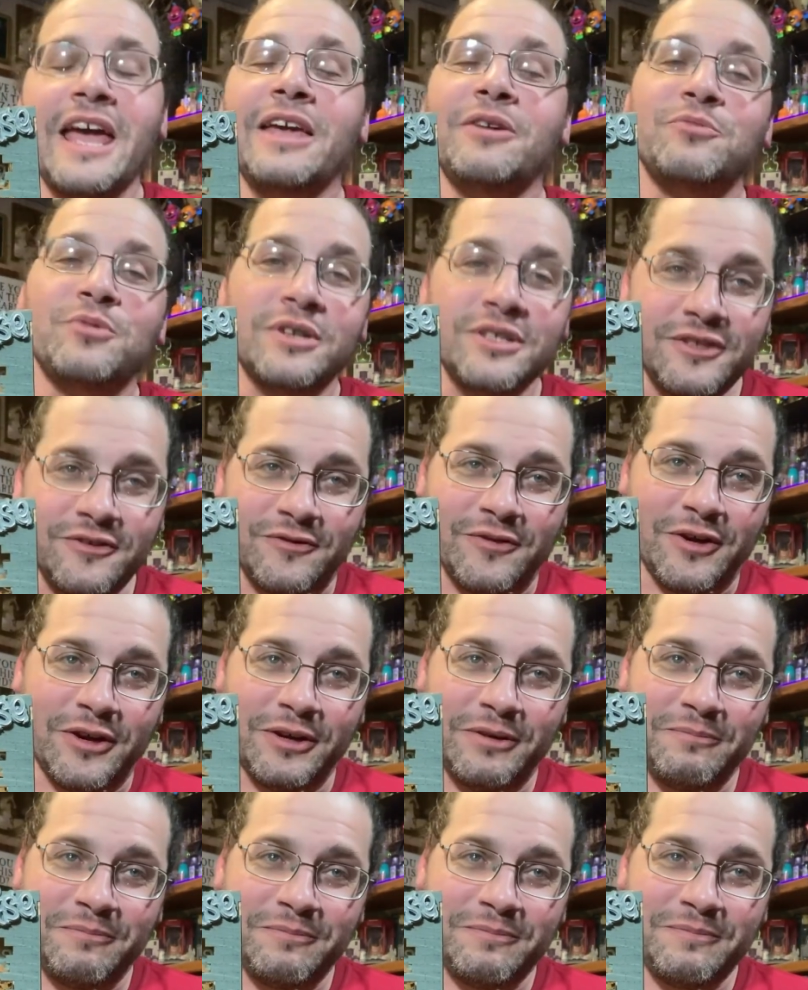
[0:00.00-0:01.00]
I don't know,
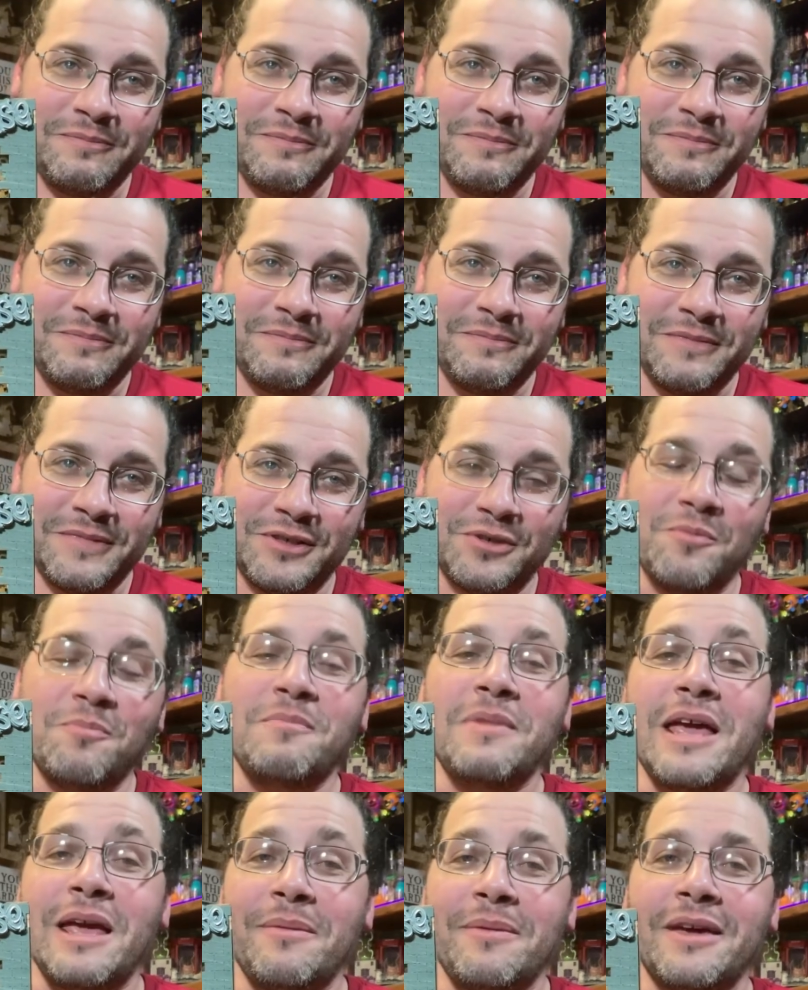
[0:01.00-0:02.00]
maybe
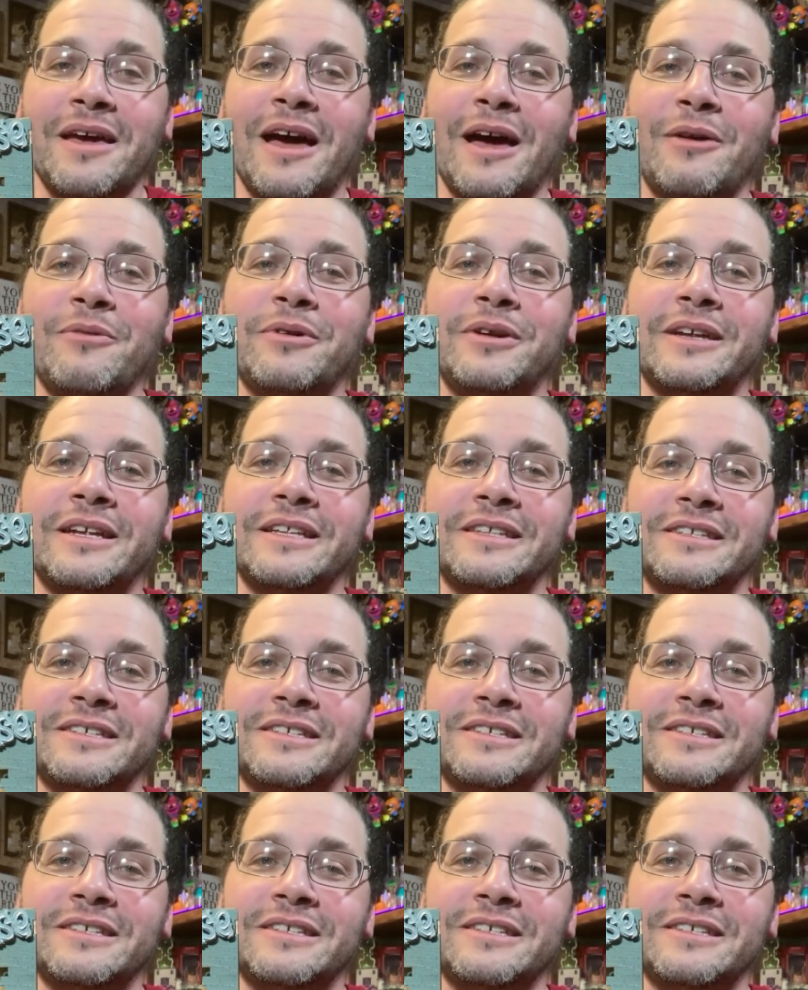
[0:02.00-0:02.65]
it was fun.